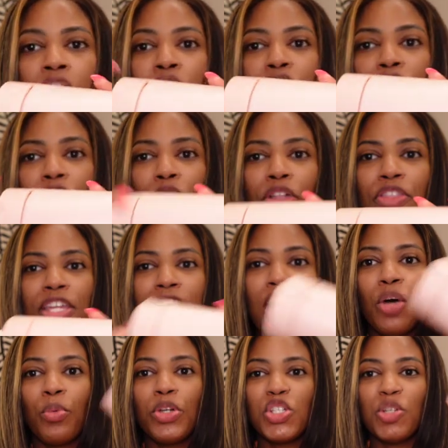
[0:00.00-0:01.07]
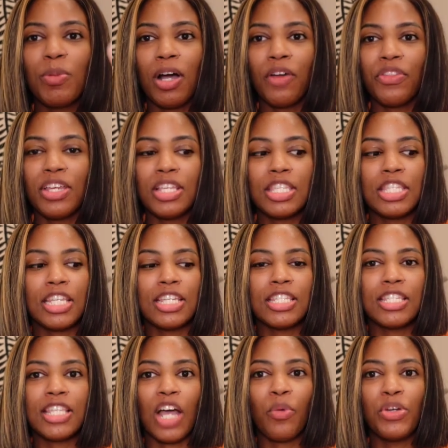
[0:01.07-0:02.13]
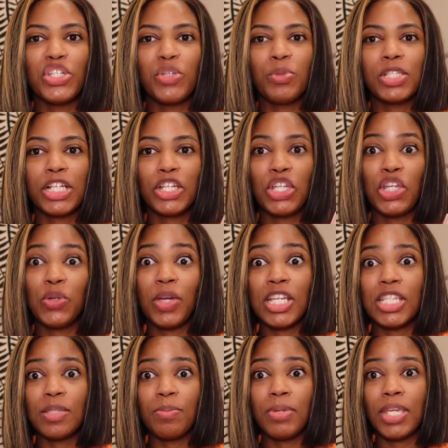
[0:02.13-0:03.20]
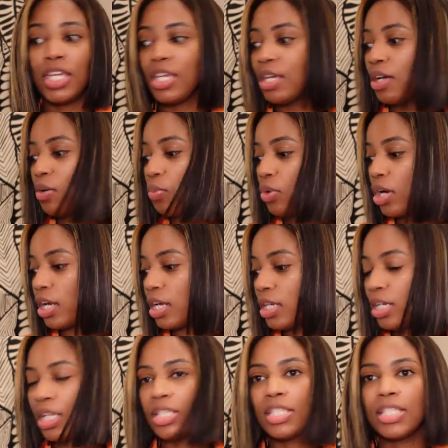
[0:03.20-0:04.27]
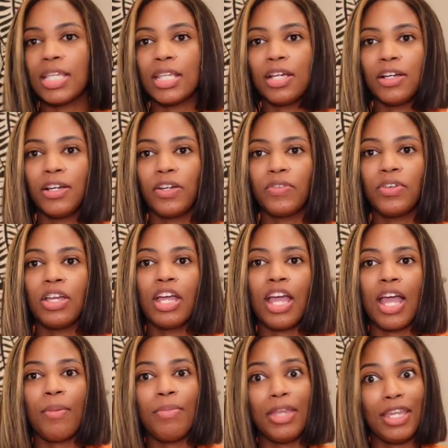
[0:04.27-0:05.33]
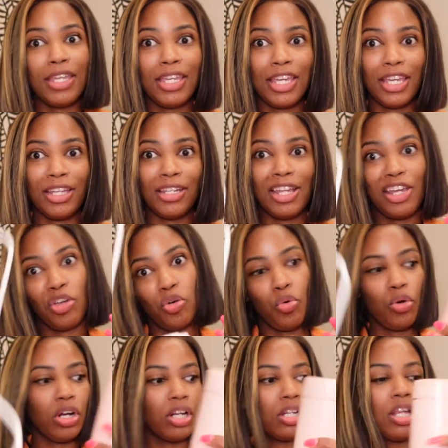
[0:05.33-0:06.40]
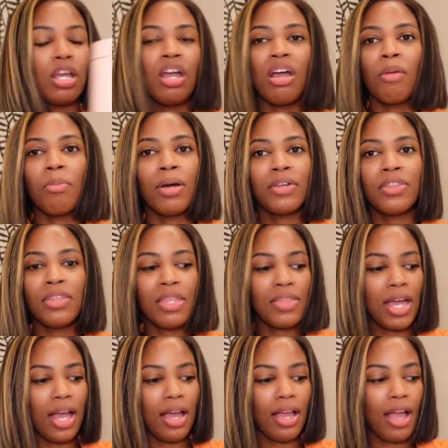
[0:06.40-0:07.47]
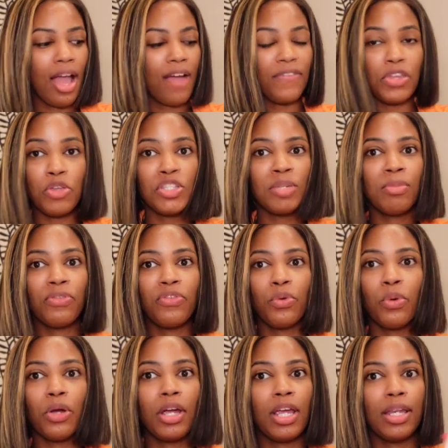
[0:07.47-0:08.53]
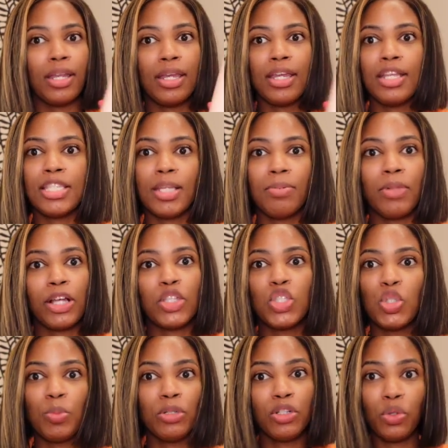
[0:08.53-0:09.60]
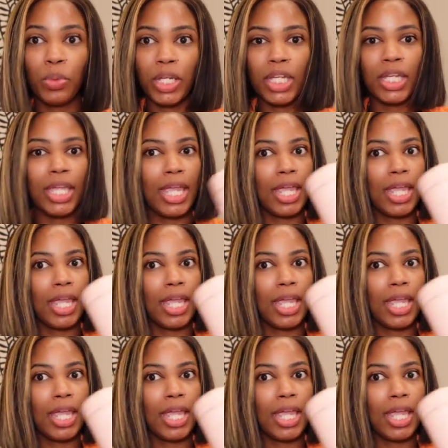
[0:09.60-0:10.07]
The only thing I wish about this is I wish it was like a USB one instead of being in a cord. But other than that, I've used it before, and it heats up like super quick,